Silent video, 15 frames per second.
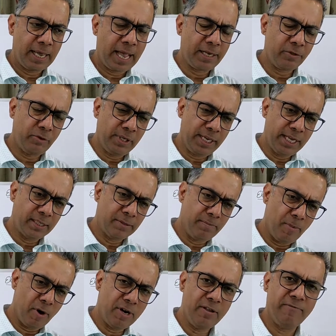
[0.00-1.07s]
actually gets
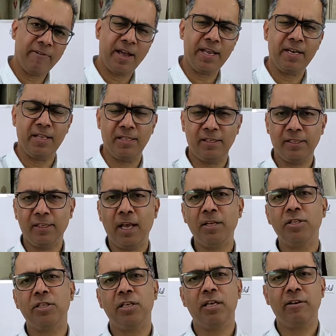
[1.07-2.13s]
modified in
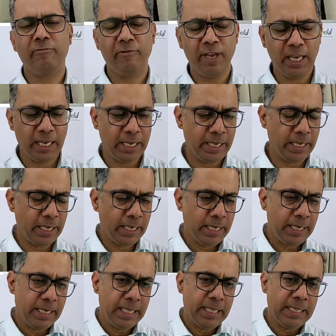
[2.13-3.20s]
such a way
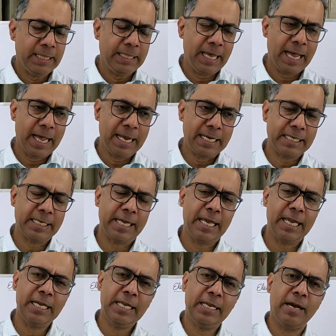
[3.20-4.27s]
that
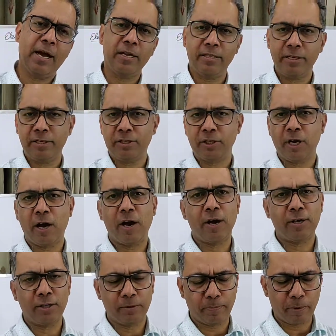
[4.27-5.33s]
any other
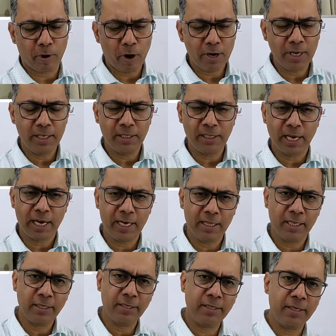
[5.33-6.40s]
charge brought inside
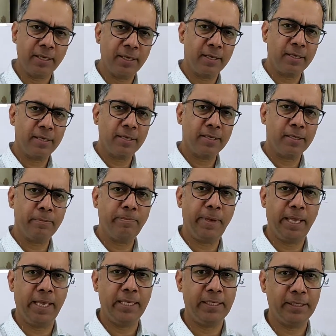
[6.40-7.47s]
this
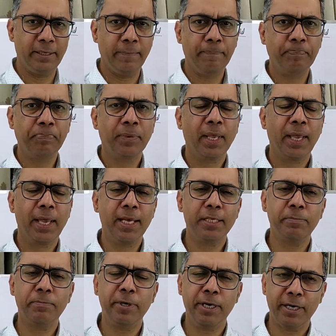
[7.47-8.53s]
space
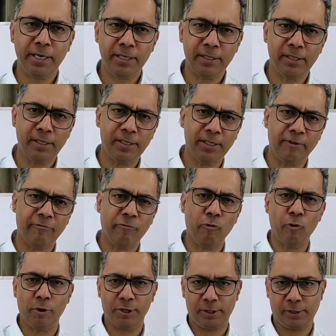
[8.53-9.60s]
experiences a
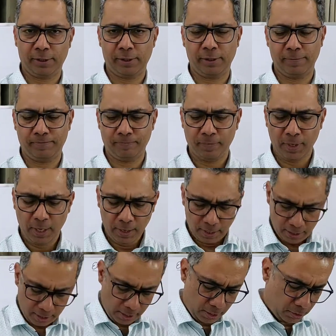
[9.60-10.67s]
force.
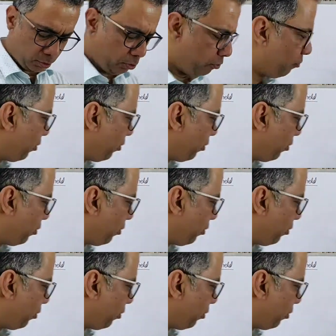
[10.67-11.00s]
So